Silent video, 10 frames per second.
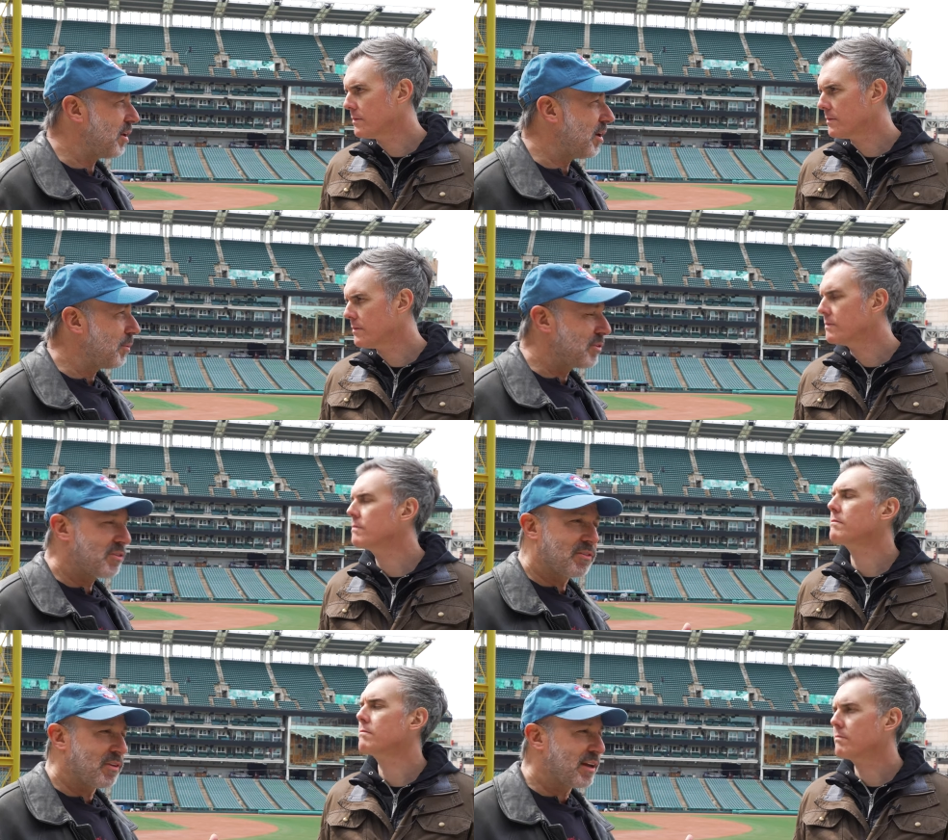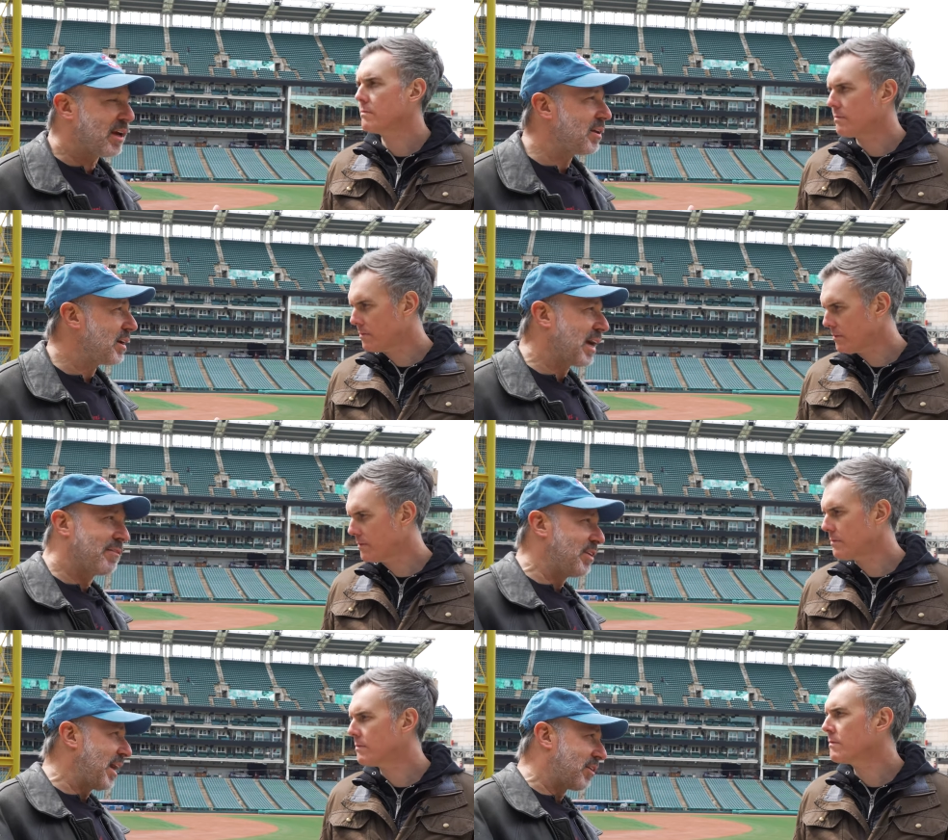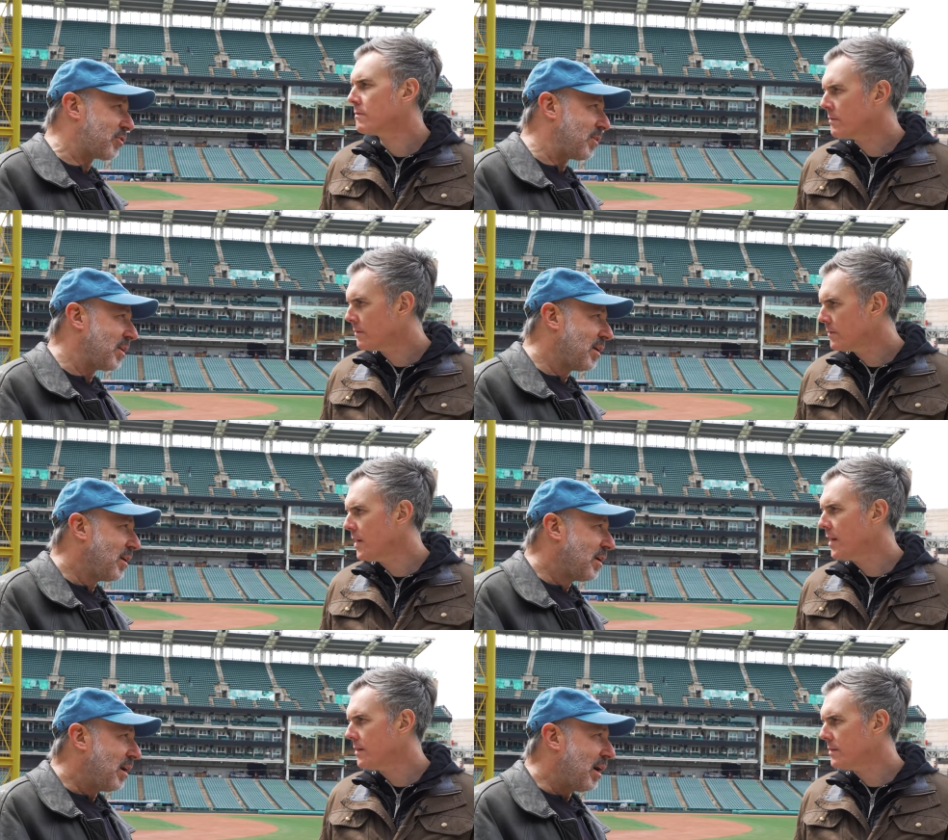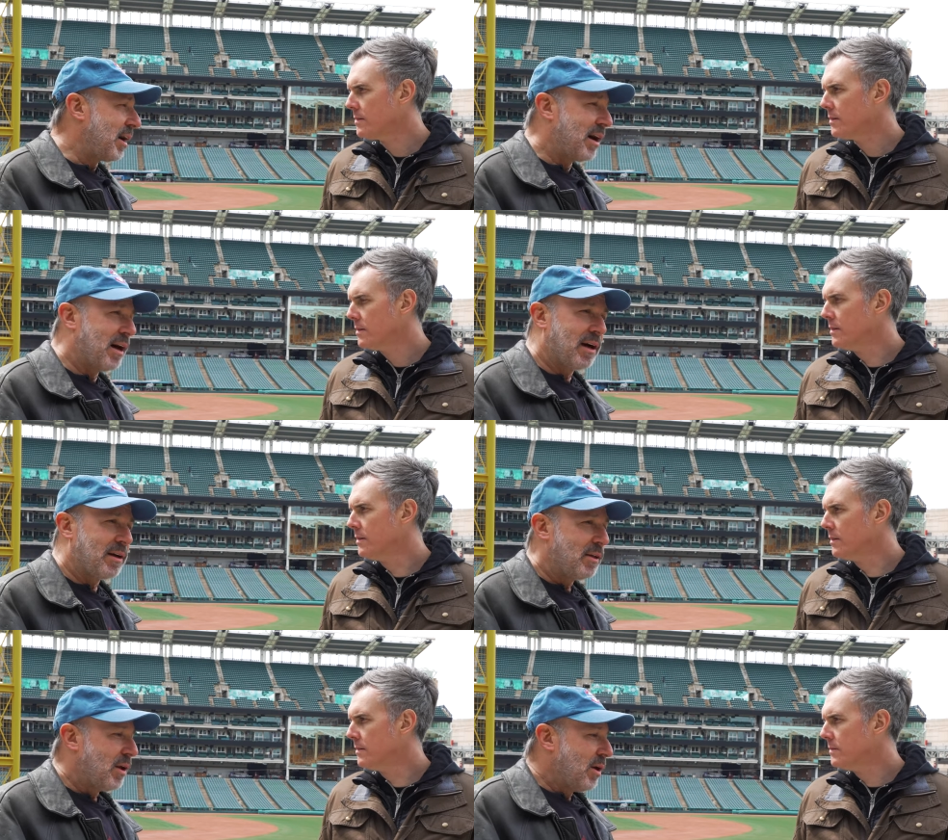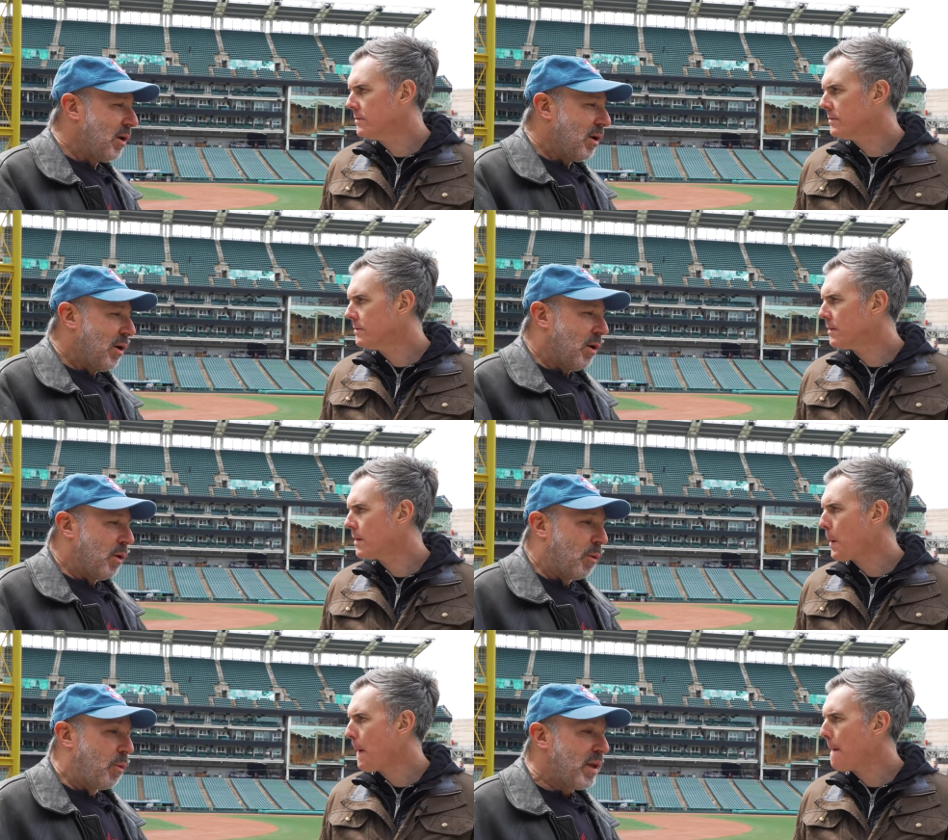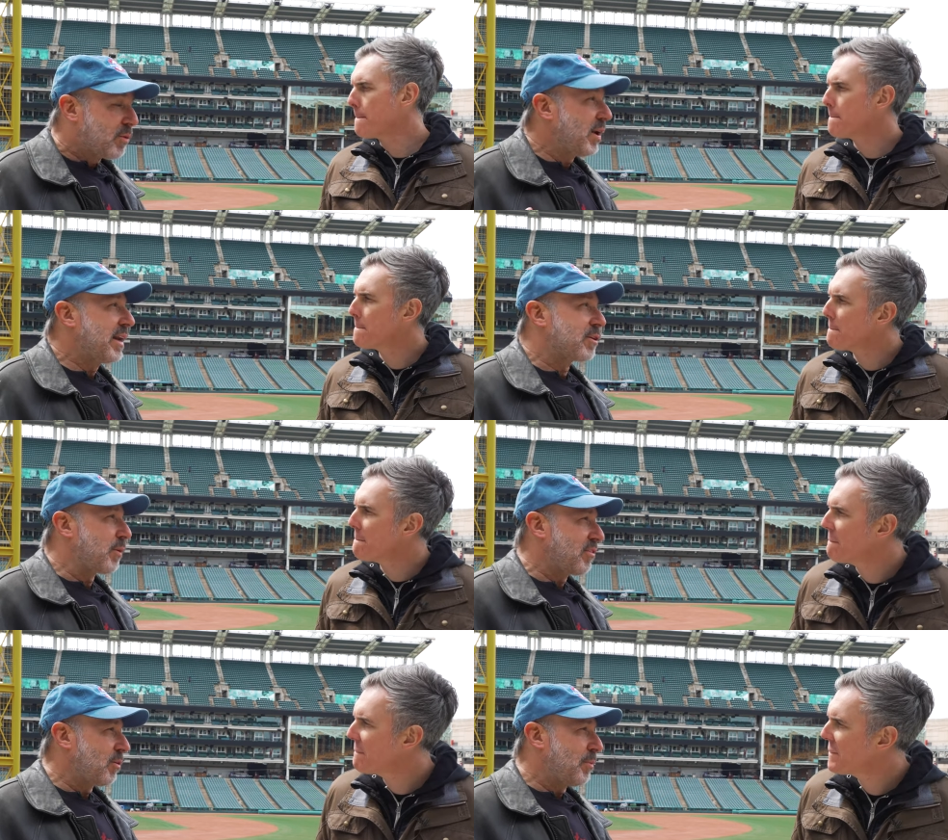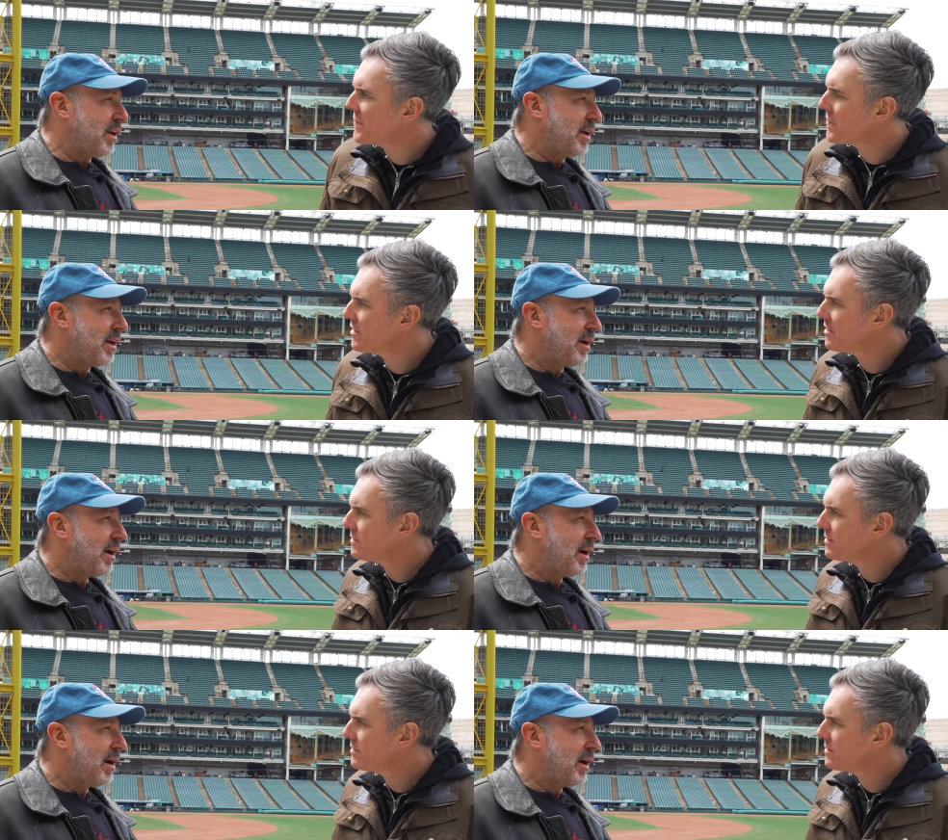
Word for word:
Speaker 1: So it was just like kind of a natural. Yeah. Uh, we created the recipe.